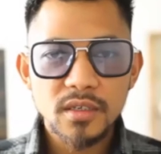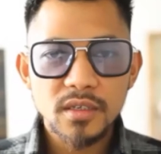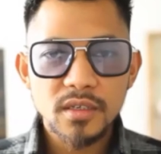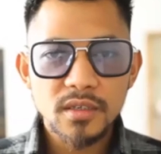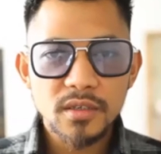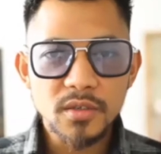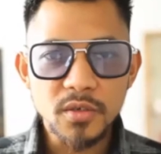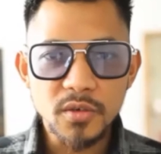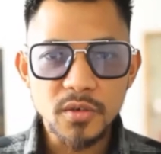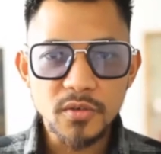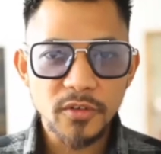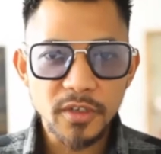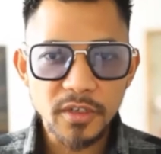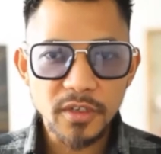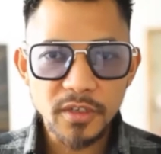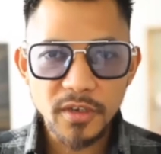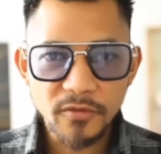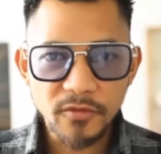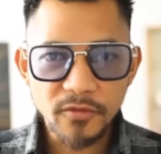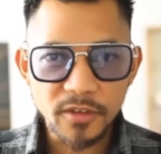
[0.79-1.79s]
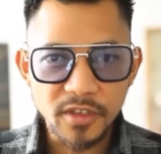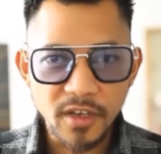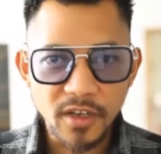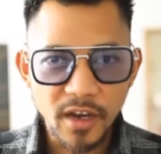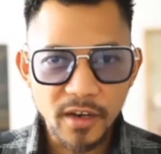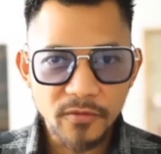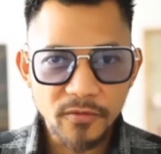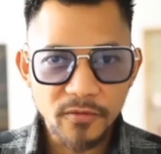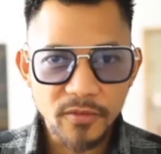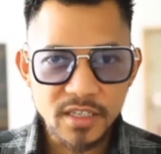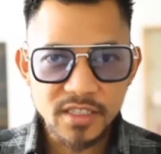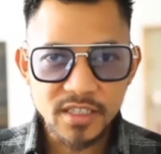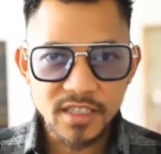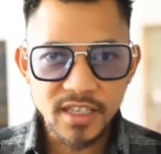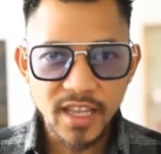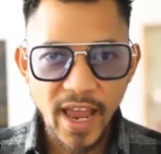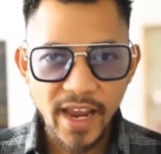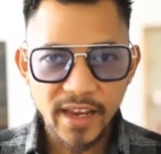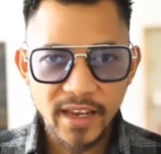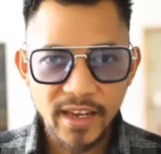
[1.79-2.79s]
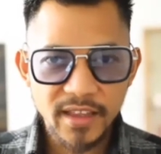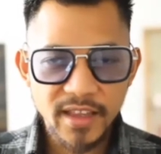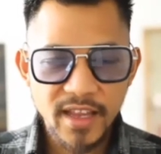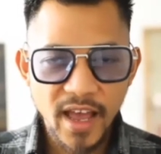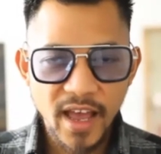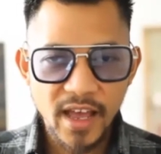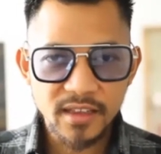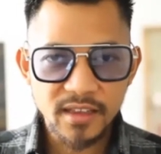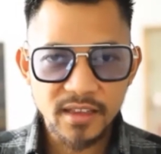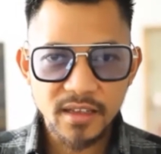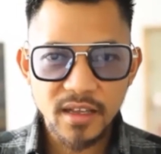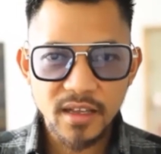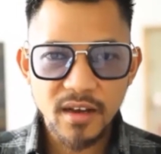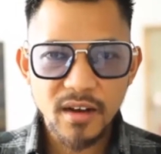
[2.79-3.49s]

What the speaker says: Do you feel your photography is lacking that